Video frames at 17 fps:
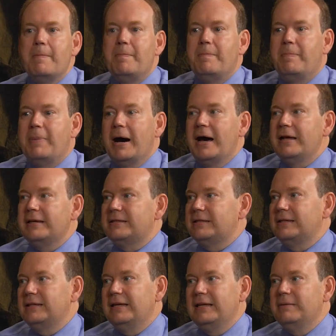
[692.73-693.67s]

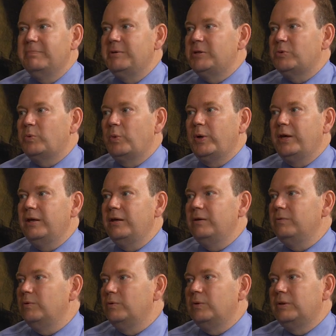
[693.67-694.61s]
But in
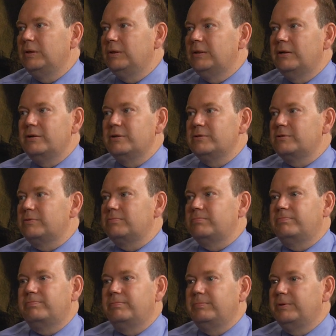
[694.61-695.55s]
between, there's
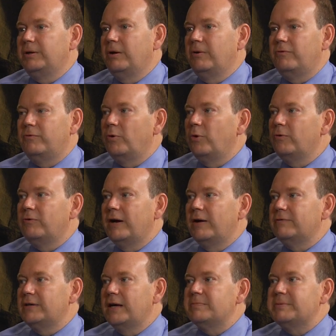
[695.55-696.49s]
4 or
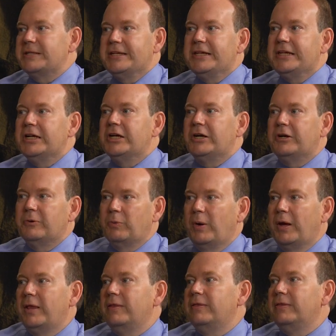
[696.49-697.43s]
5 times a year
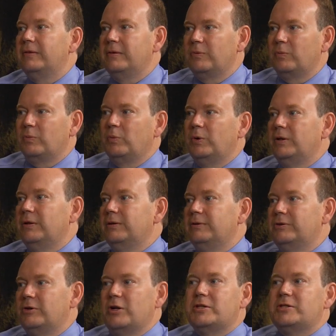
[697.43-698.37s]
when we'll
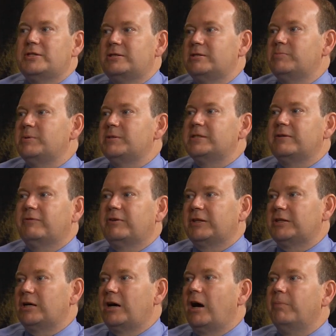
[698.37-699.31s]
address specific
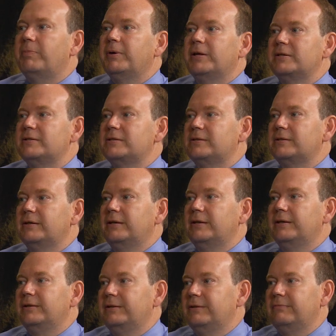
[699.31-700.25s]
topics,
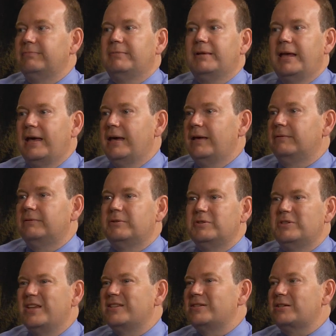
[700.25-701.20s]
and
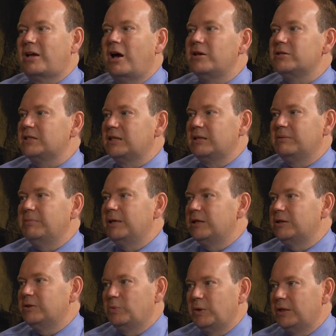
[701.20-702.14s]
it's constantly
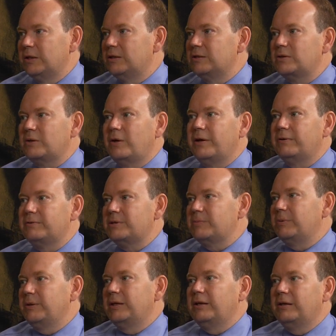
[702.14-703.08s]
being tweaked. It's
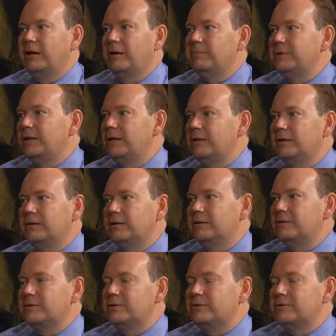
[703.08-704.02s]
constantly being updated
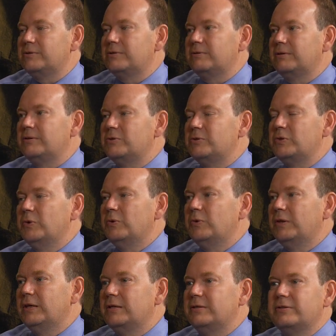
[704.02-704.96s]
because there's new
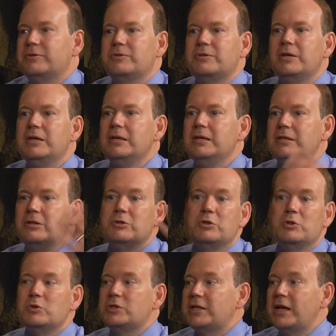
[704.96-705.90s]
things. There's
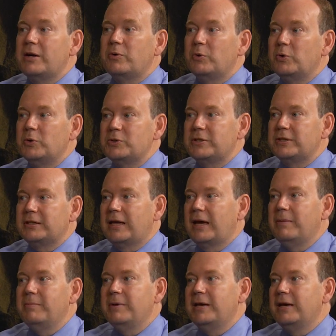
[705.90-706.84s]
new state rules that
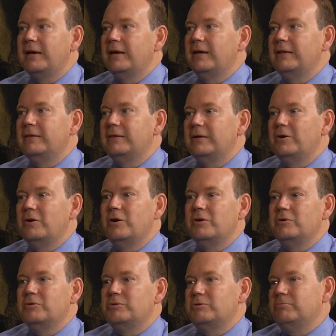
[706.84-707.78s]
come in.
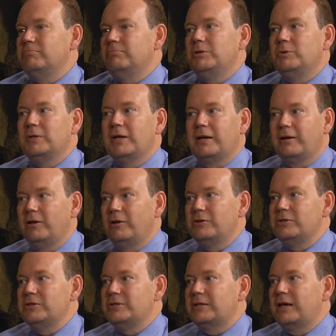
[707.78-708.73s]
There's new
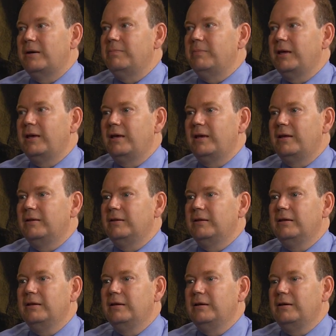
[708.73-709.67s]
technologies come in,
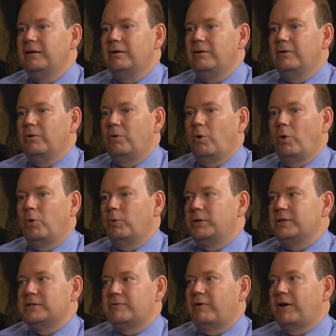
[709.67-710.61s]
or we
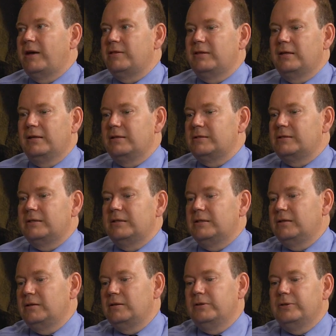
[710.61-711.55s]
just find things that
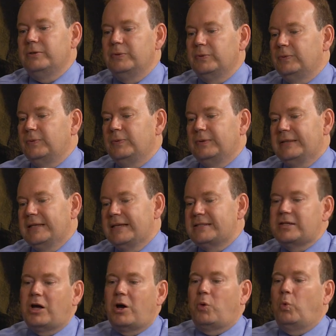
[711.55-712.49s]

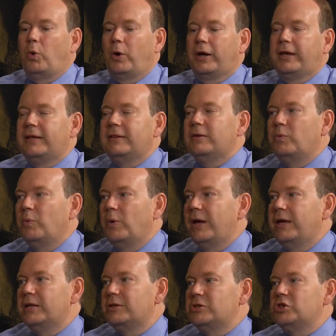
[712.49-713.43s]
that's not working the
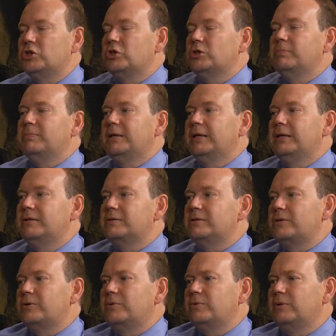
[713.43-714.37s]
way it should be.
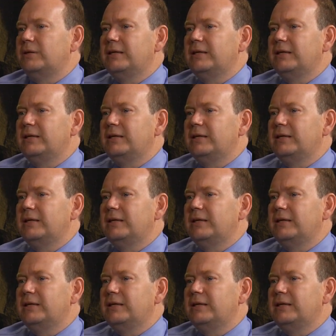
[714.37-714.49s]
So